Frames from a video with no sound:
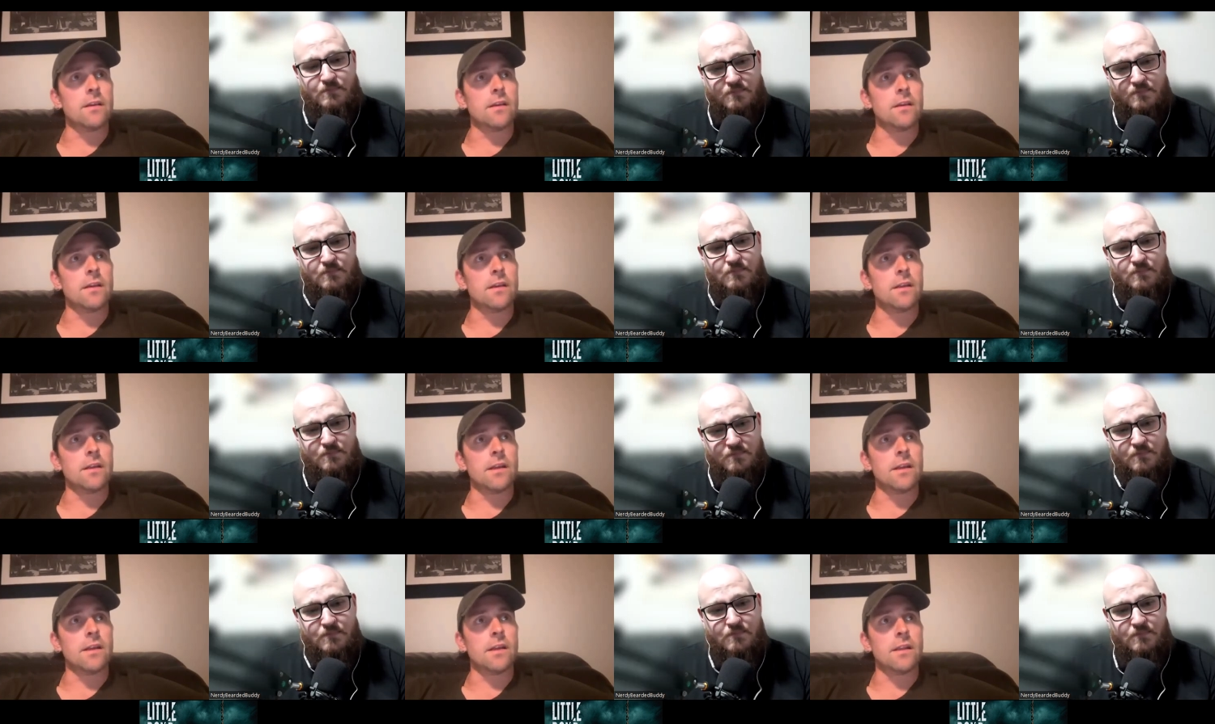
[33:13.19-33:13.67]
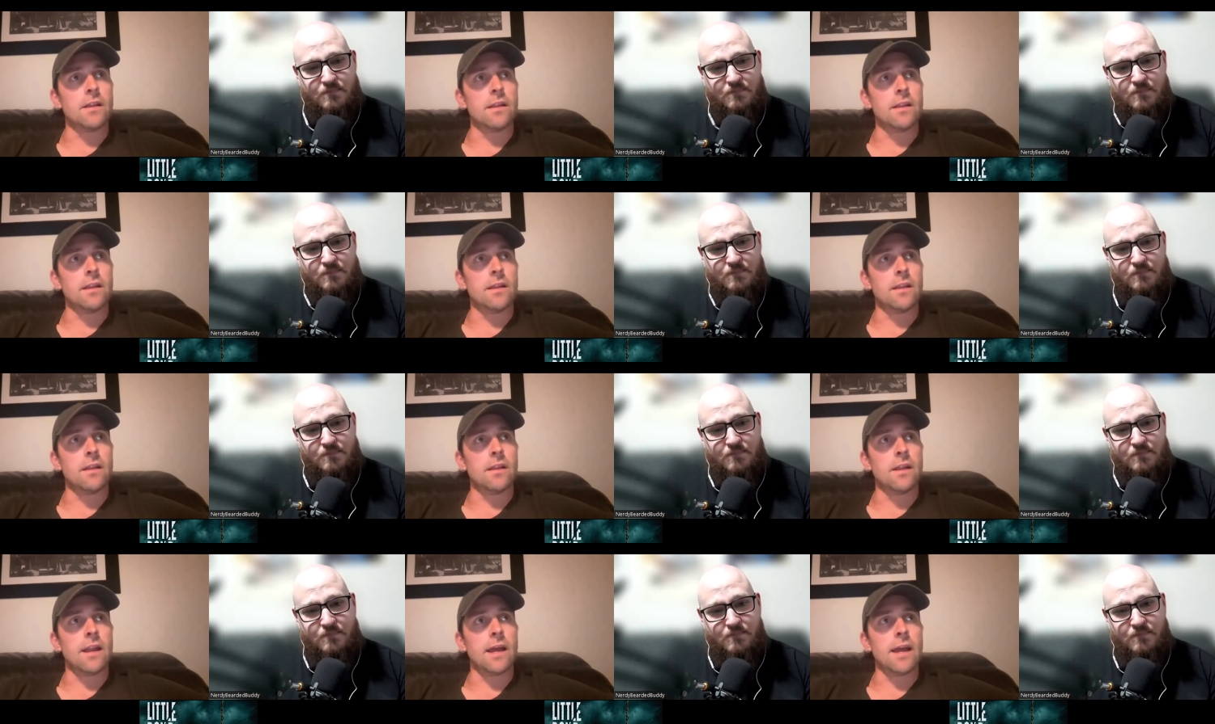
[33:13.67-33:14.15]
Speaker 1: and and,
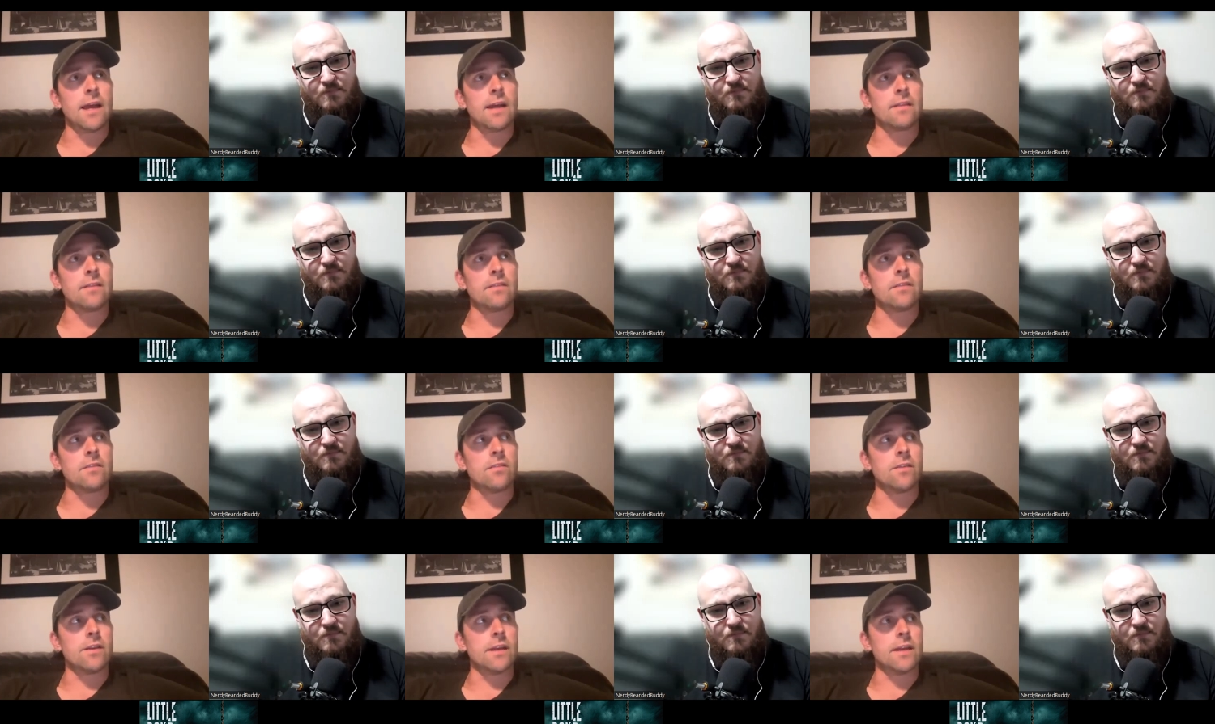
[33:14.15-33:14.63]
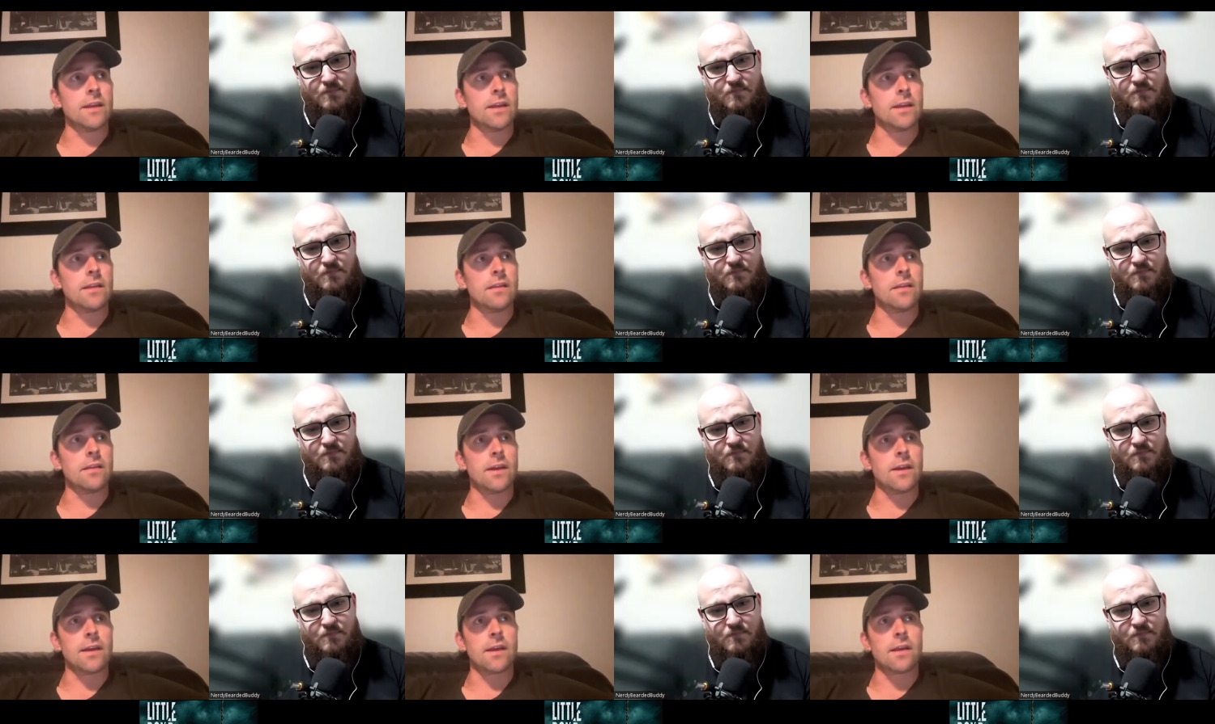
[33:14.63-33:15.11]
and an actor in it,
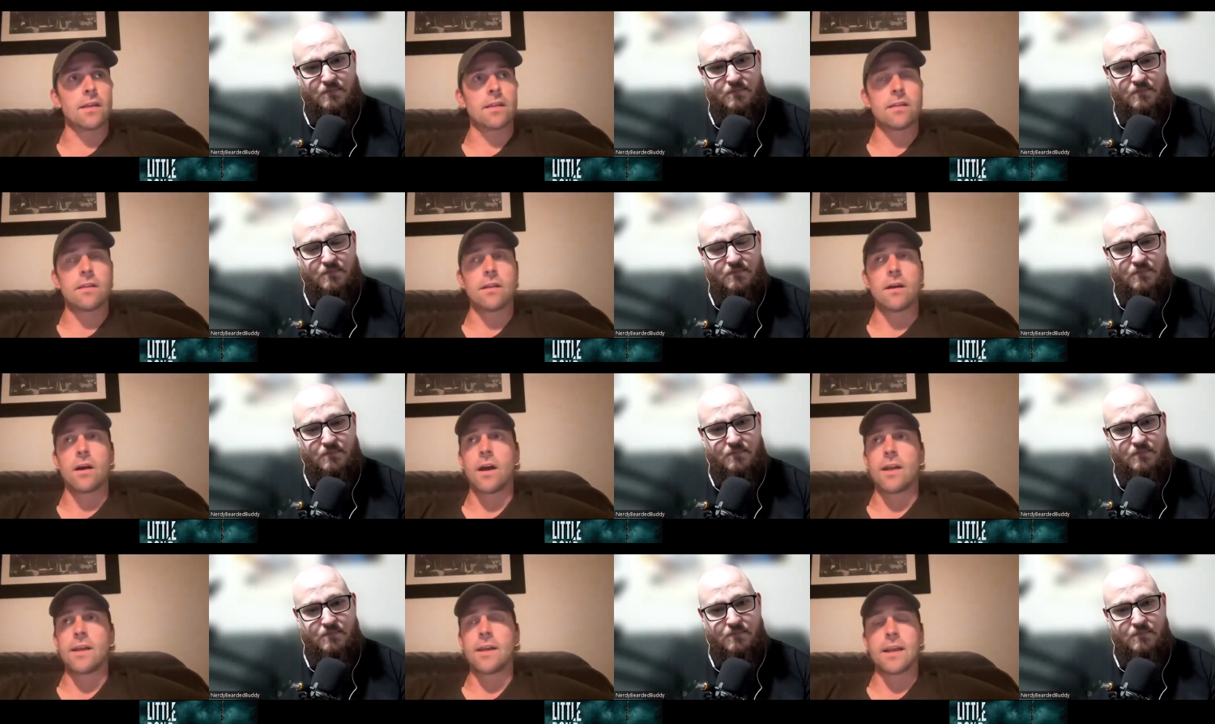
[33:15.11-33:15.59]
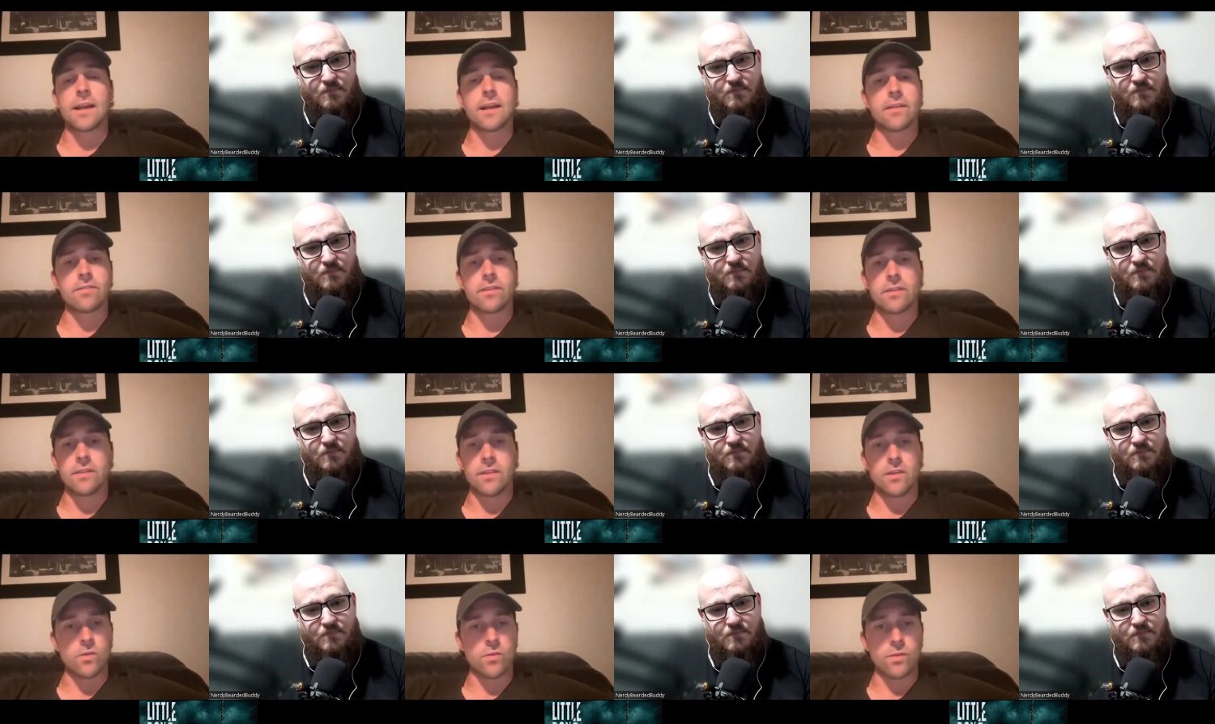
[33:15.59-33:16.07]
like I didn't have
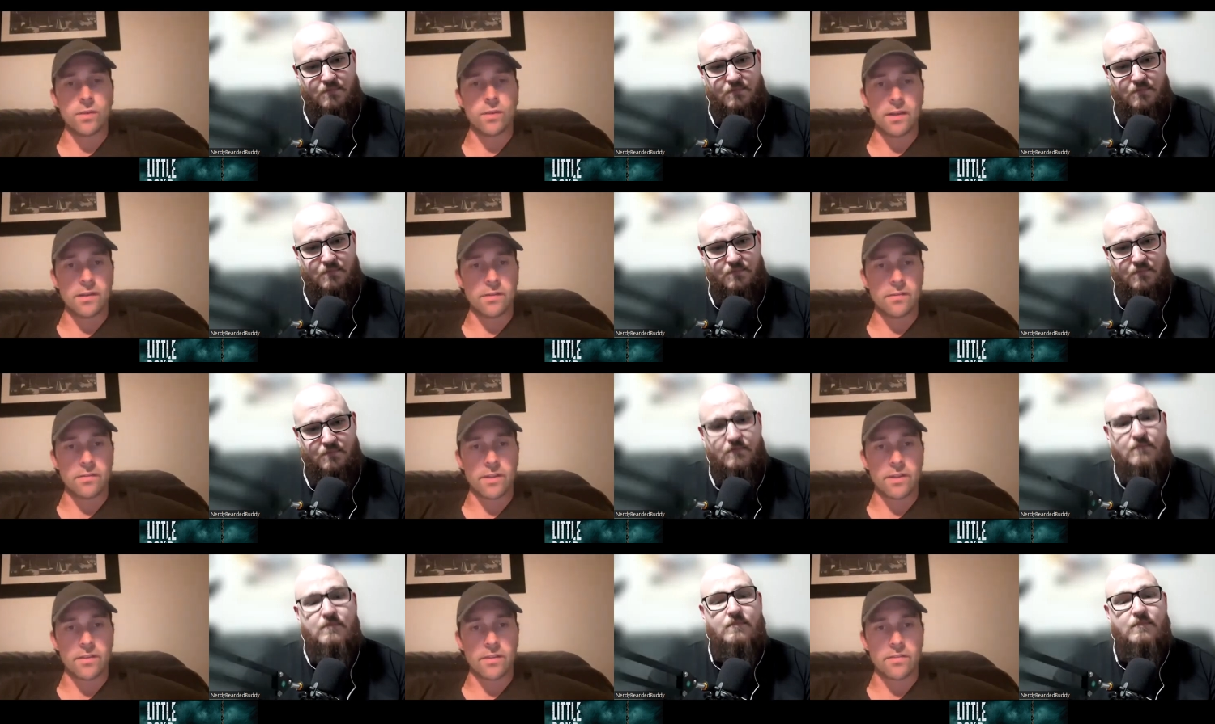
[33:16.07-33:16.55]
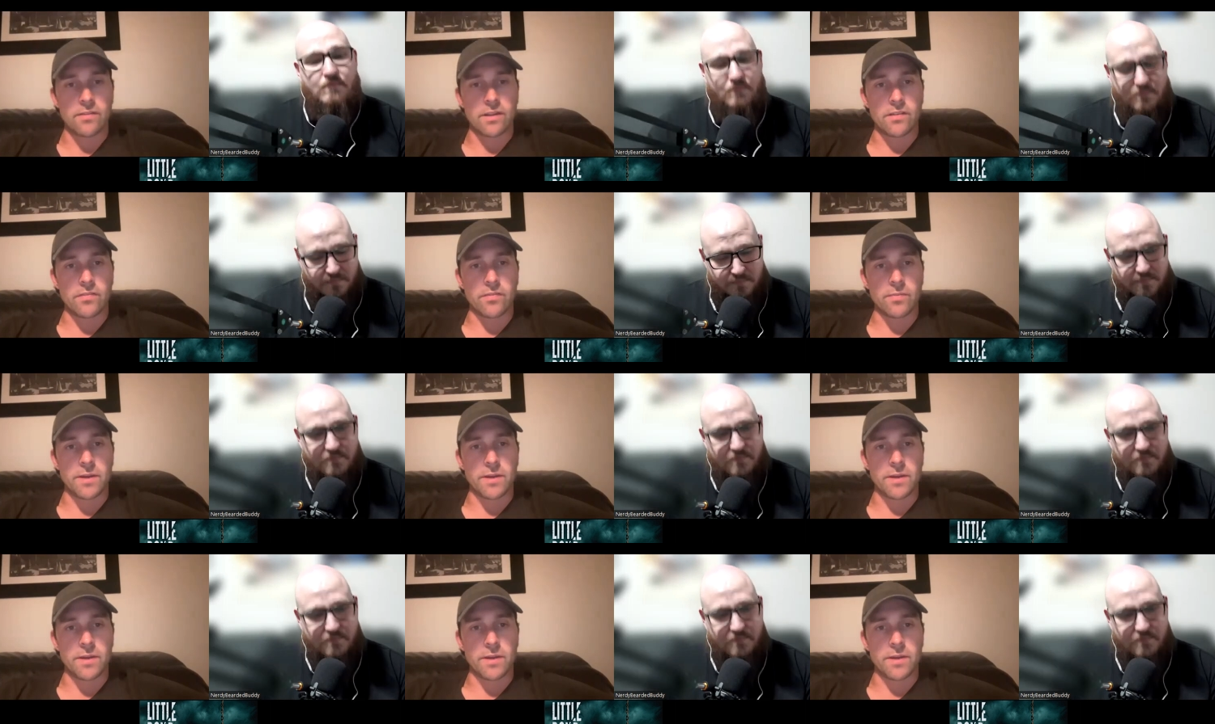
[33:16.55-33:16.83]
to deal with any of that stuff.